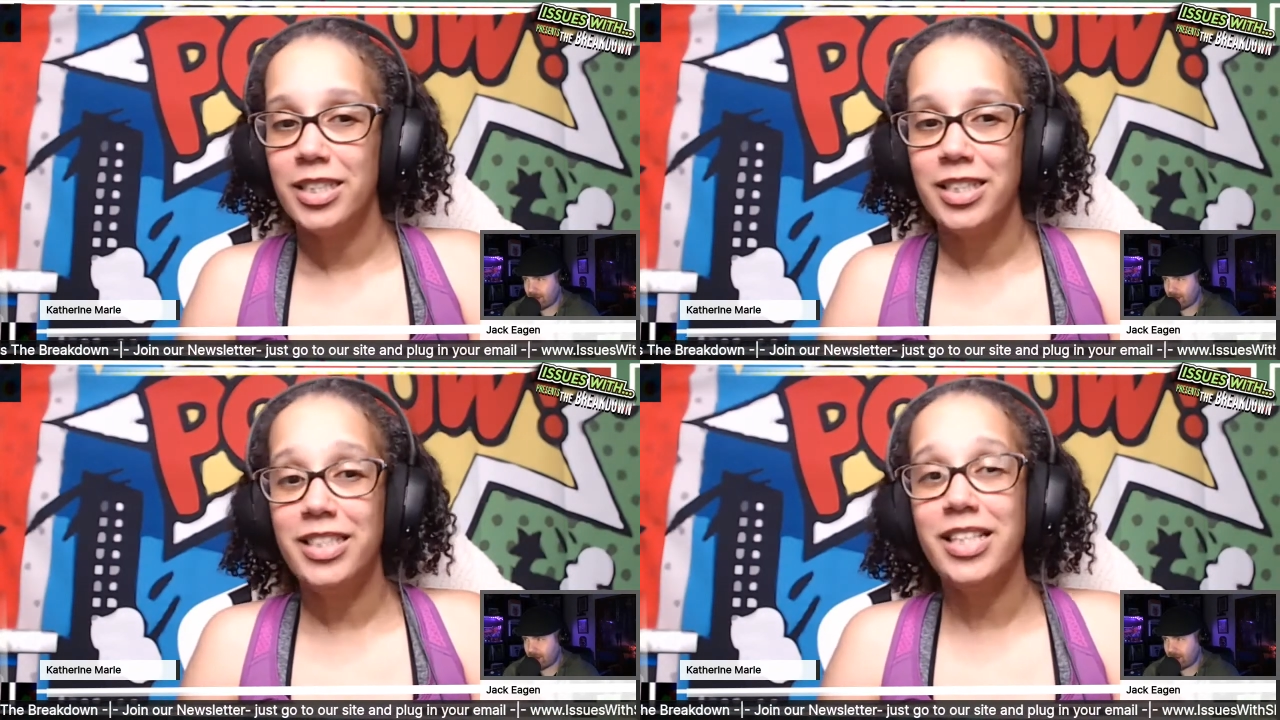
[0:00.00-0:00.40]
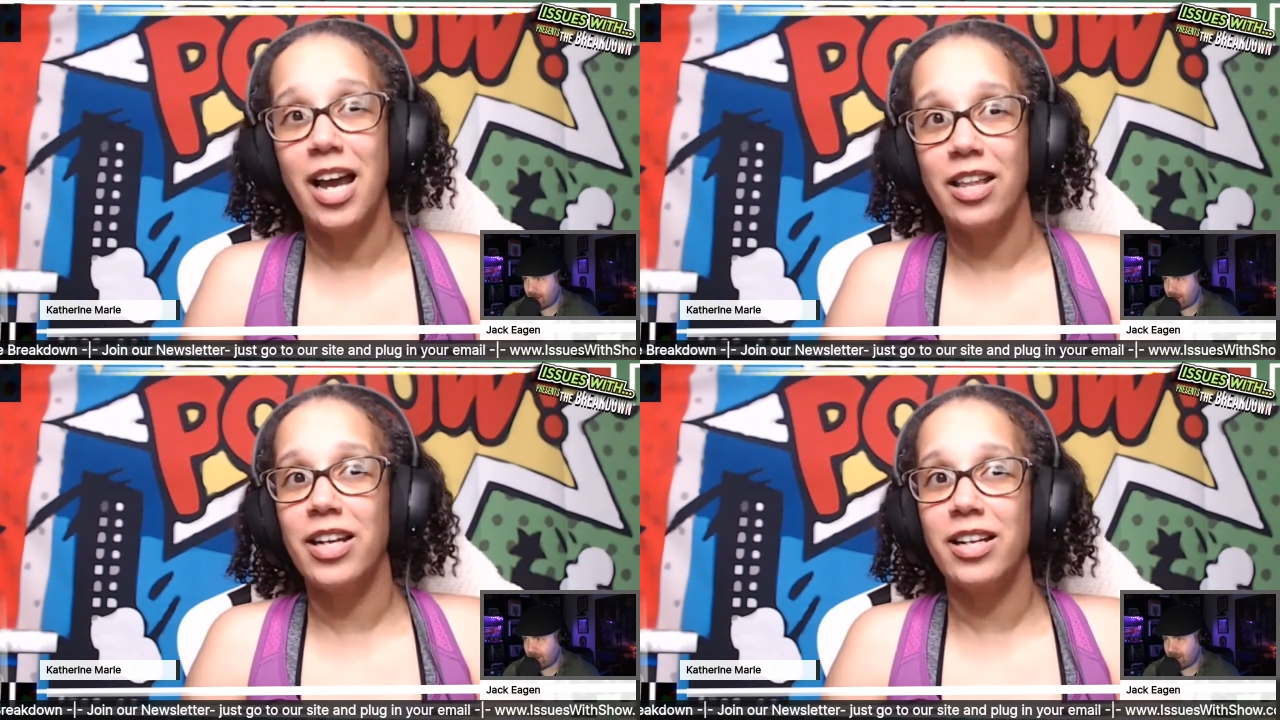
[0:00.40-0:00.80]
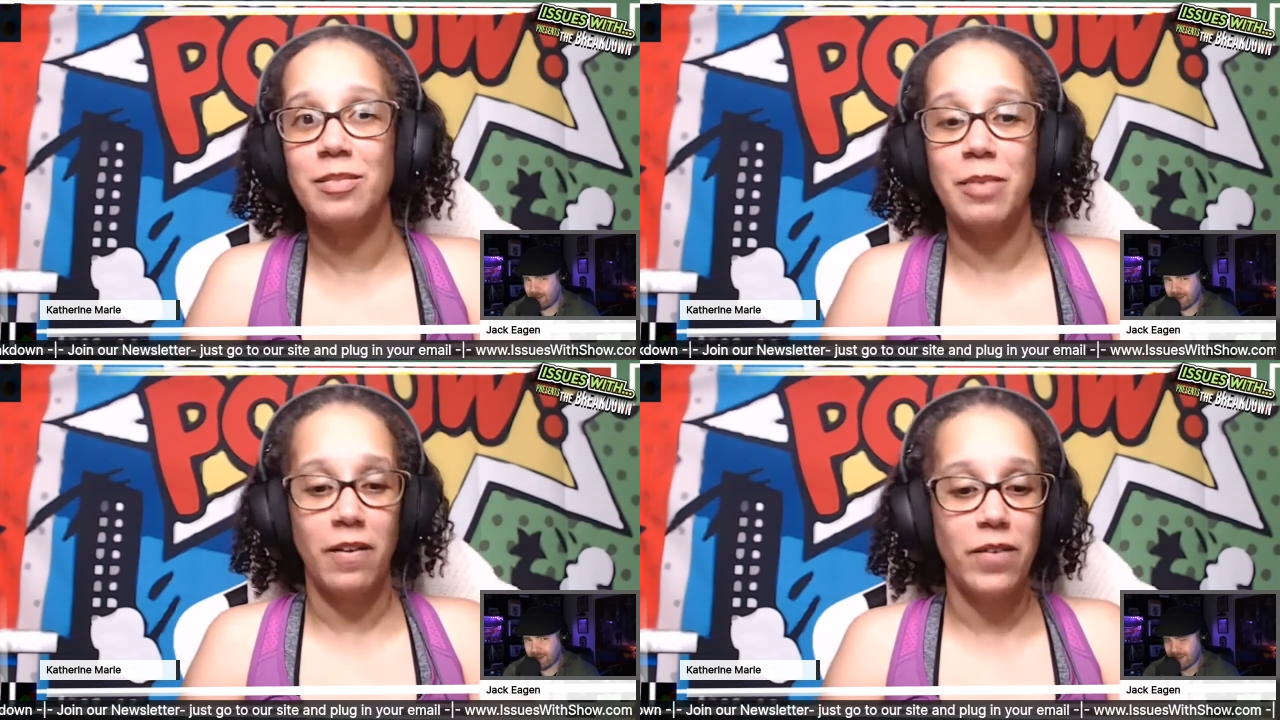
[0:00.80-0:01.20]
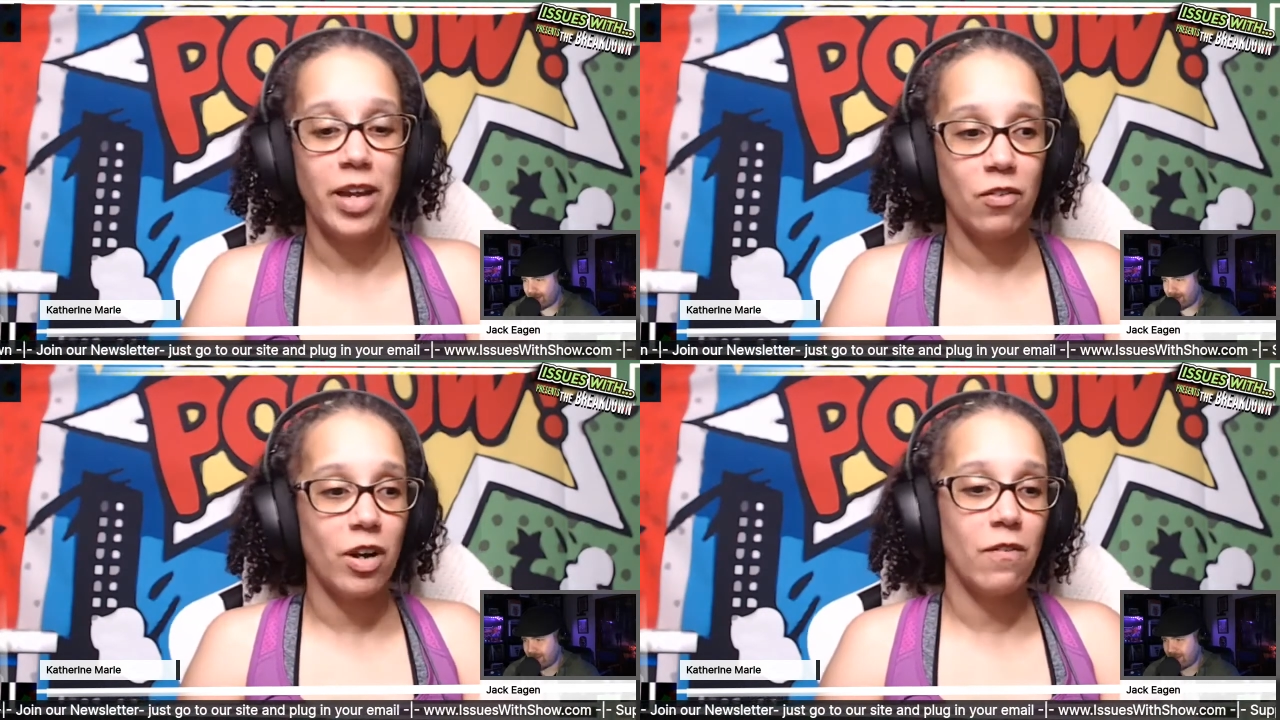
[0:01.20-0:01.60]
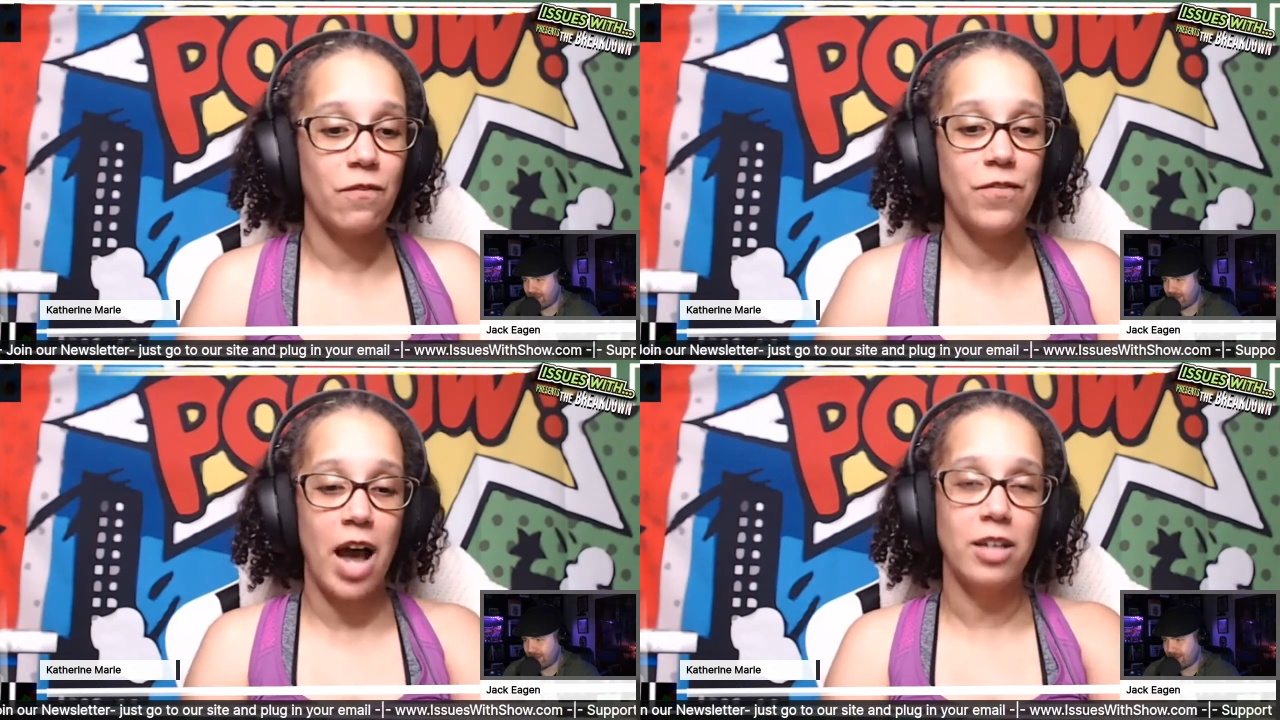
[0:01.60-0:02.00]
yeah, that is my favorite,
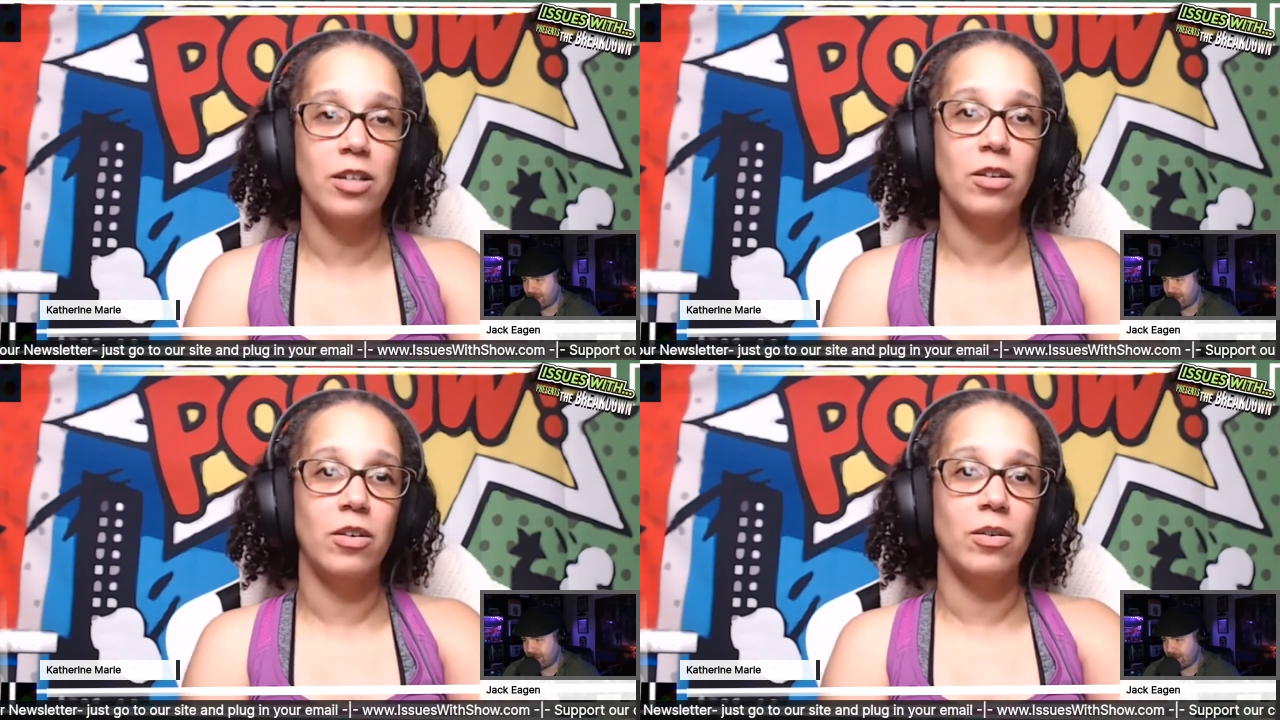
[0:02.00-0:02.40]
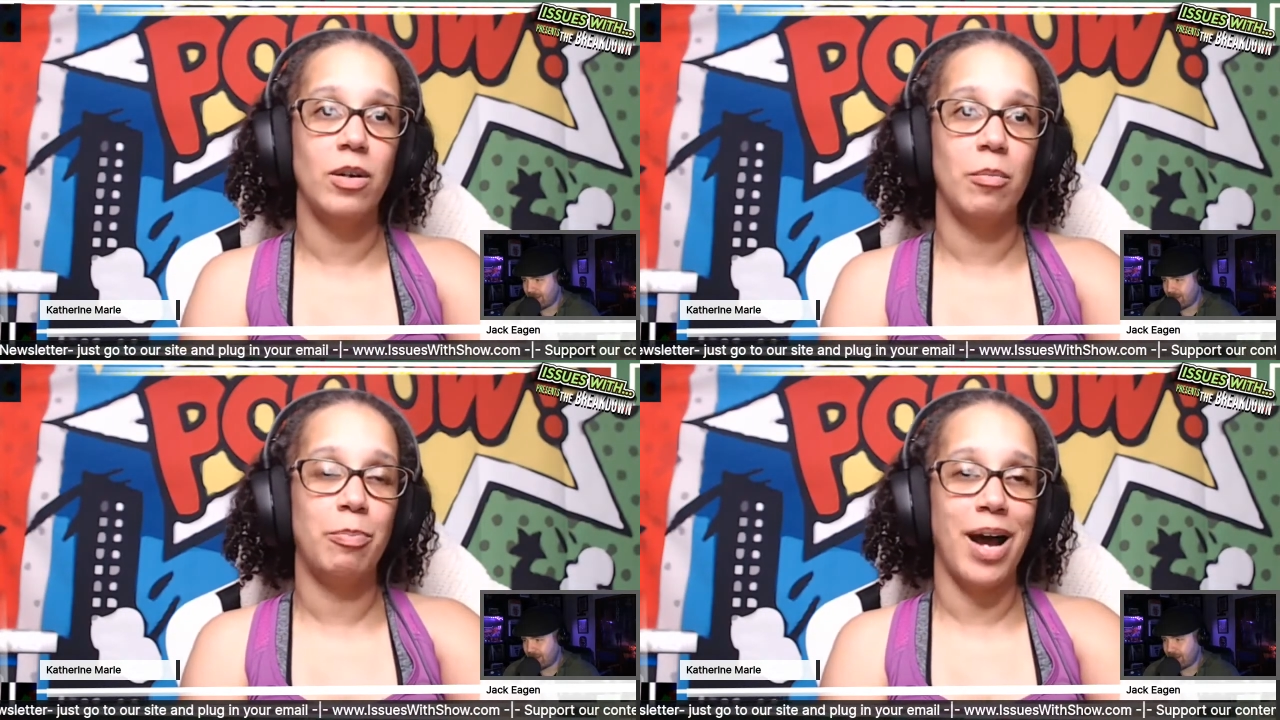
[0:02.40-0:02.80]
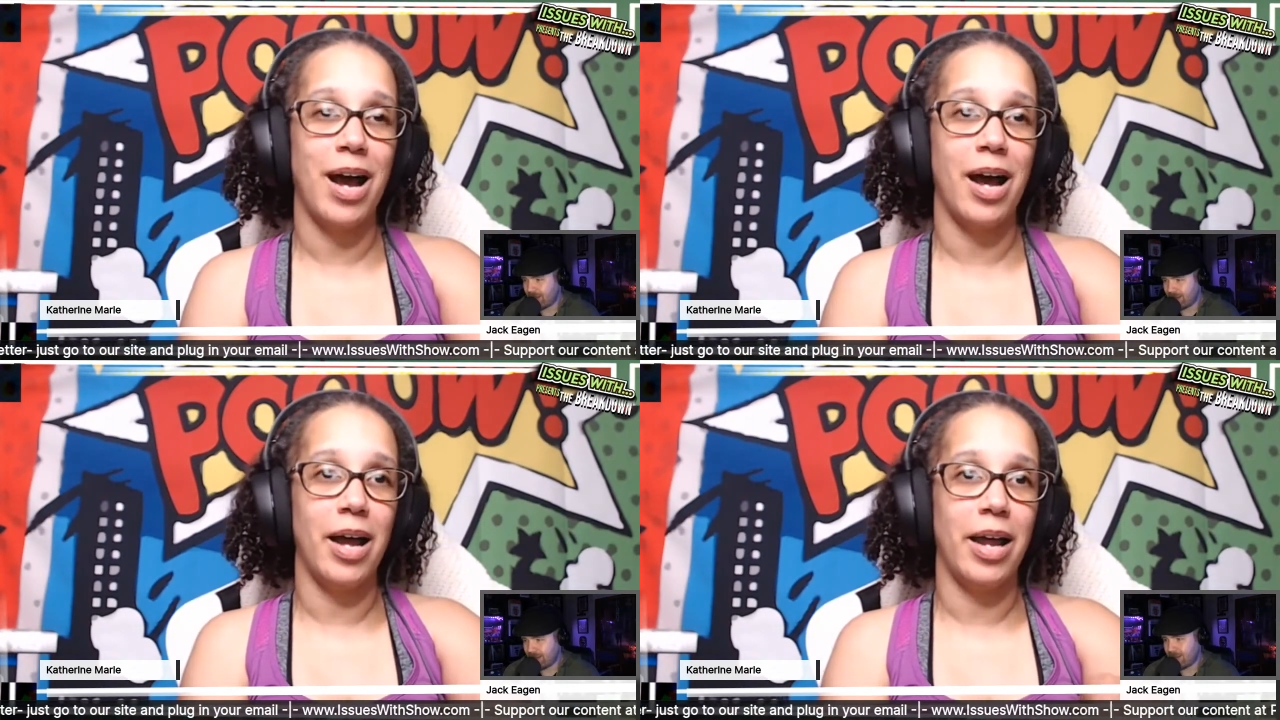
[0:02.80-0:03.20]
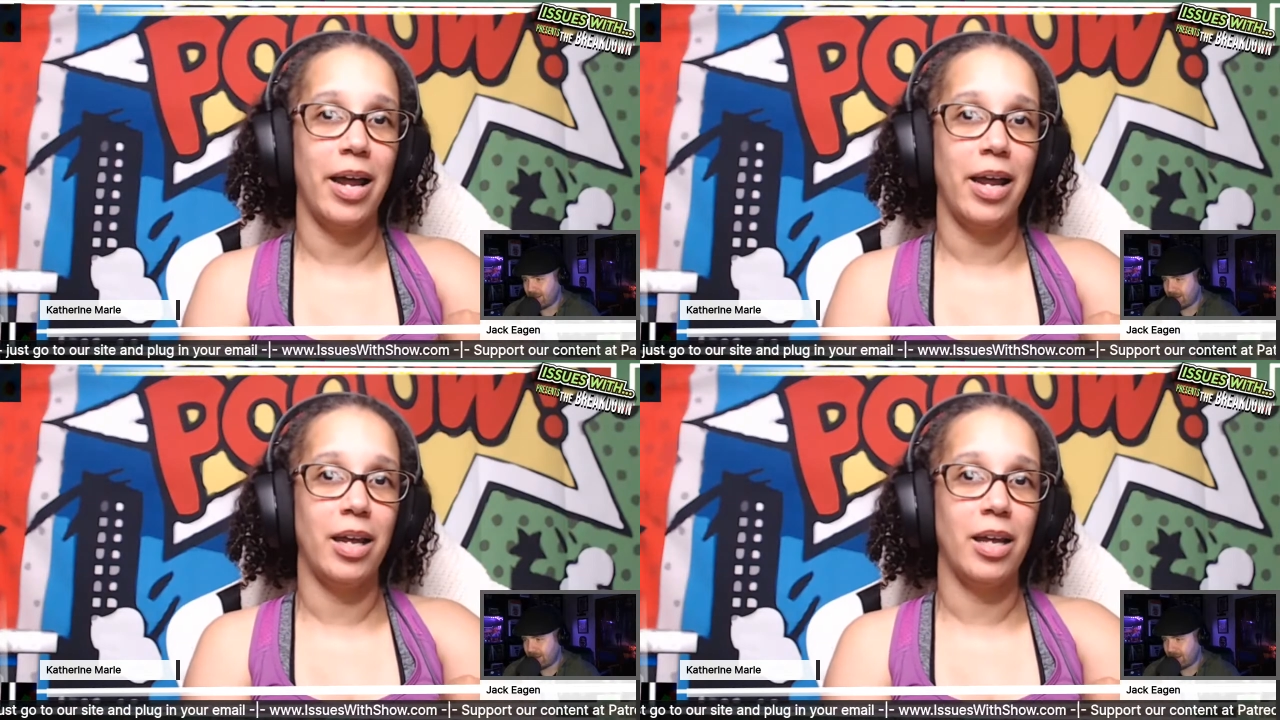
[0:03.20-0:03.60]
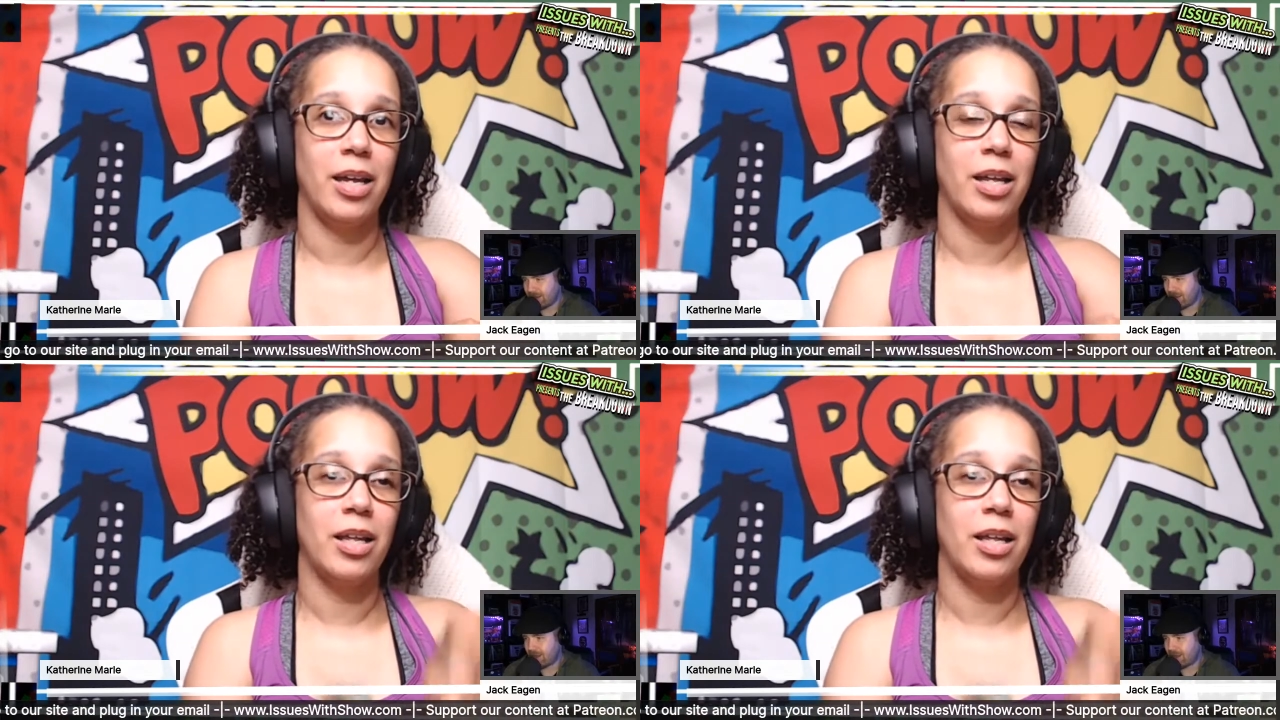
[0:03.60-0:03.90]
followed by